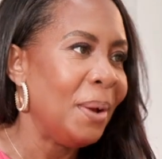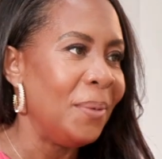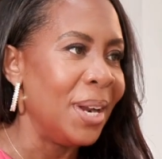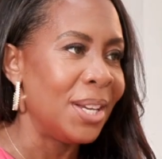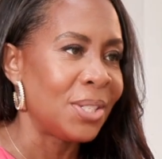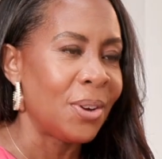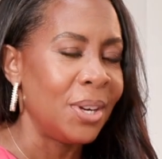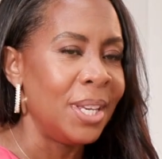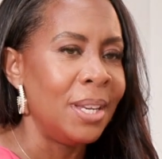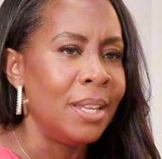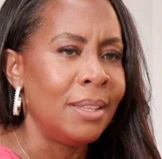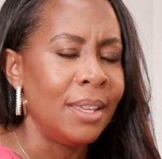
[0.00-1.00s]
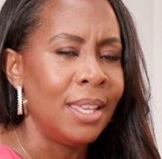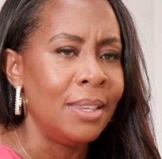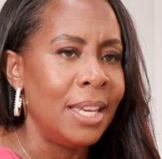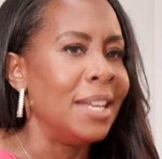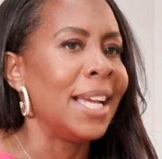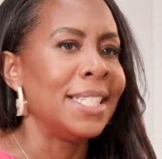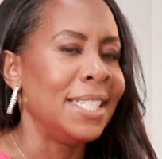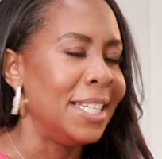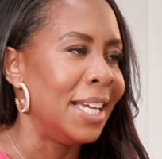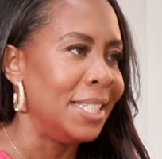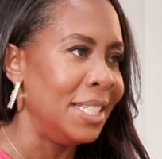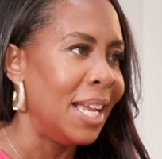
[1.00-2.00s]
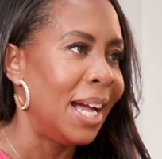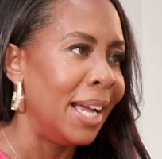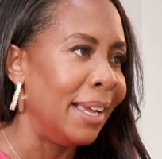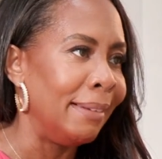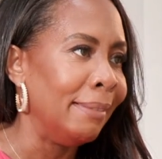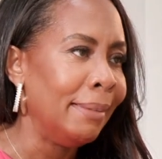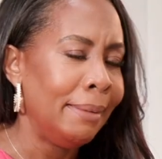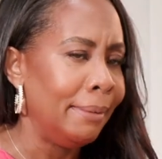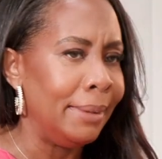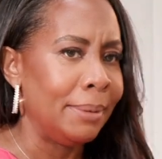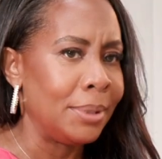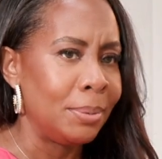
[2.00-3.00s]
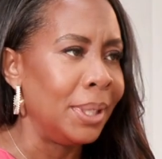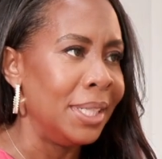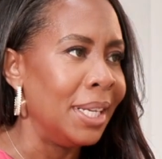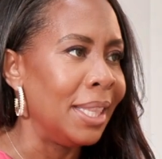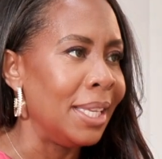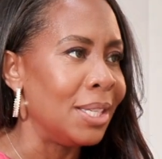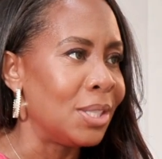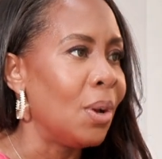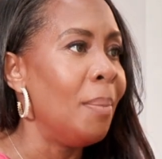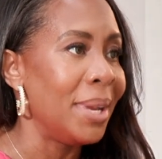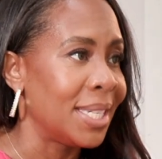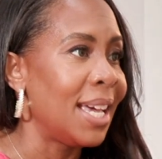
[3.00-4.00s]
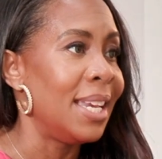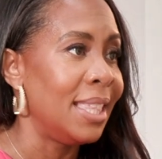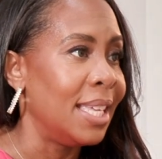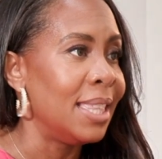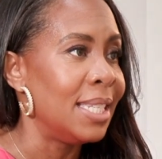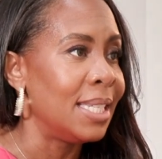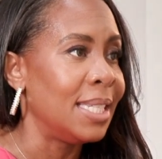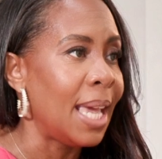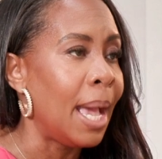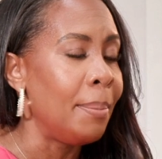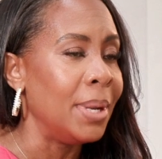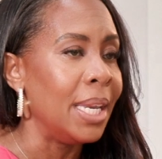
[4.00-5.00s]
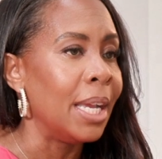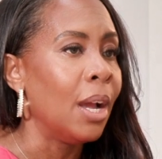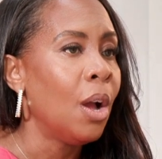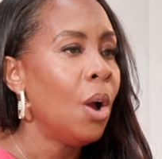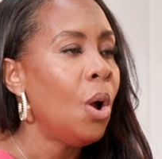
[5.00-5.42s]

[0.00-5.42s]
When I started in 1999, there was really nothing. So I'm excited that this is happening.